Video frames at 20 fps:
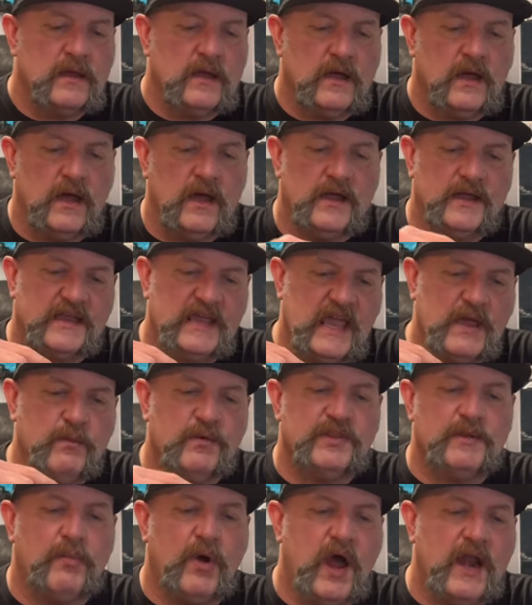But it
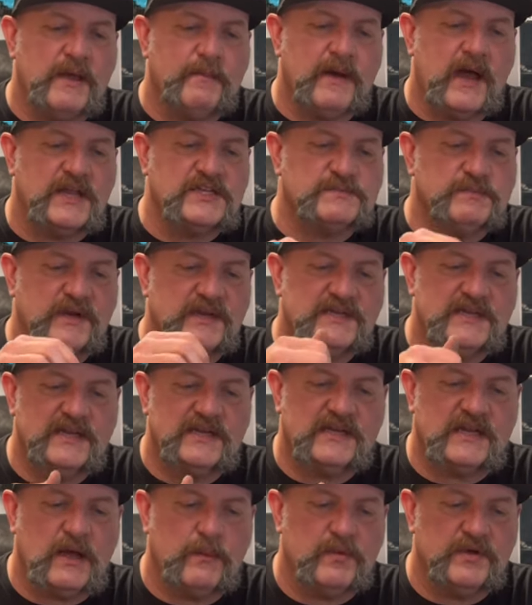
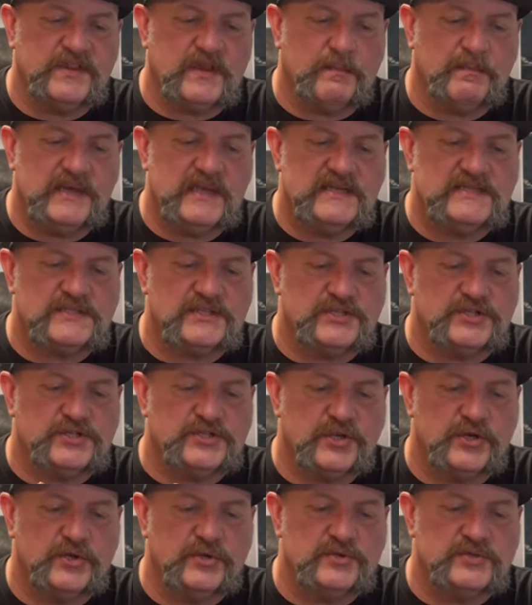didn't come with the piece that
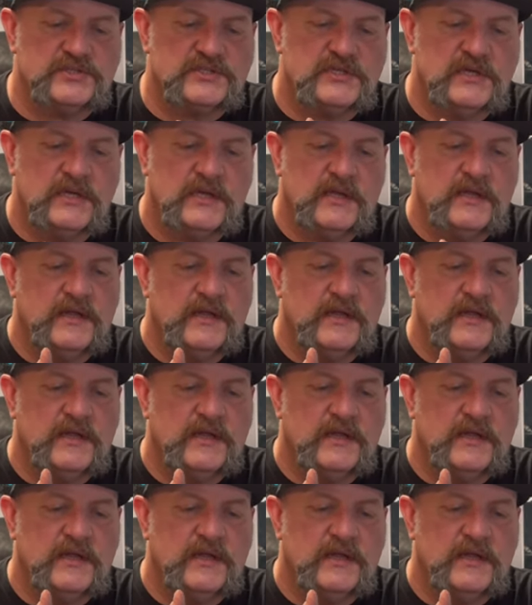shows